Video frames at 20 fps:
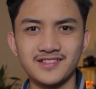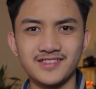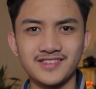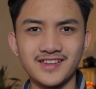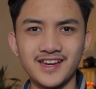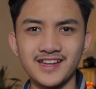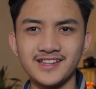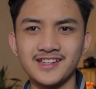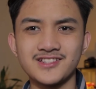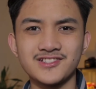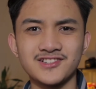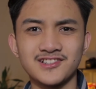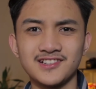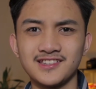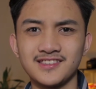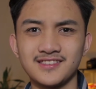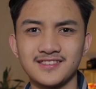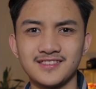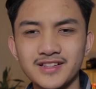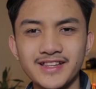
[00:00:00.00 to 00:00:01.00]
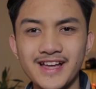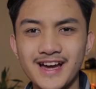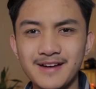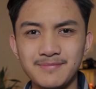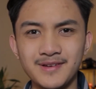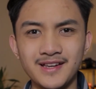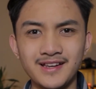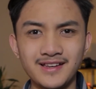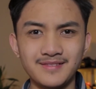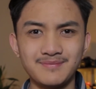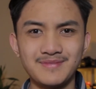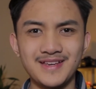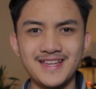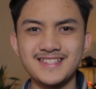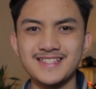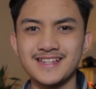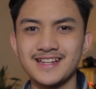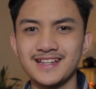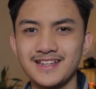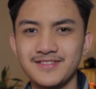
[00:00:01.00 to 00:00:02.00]
It's kinda short. What happened
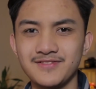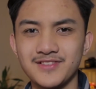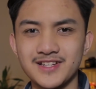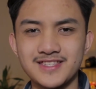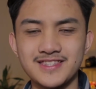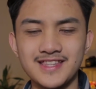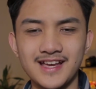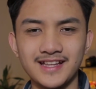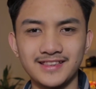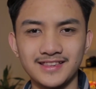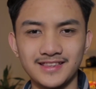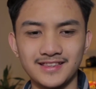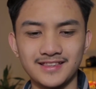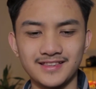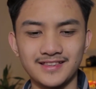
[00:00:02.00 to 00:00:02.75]
basically was that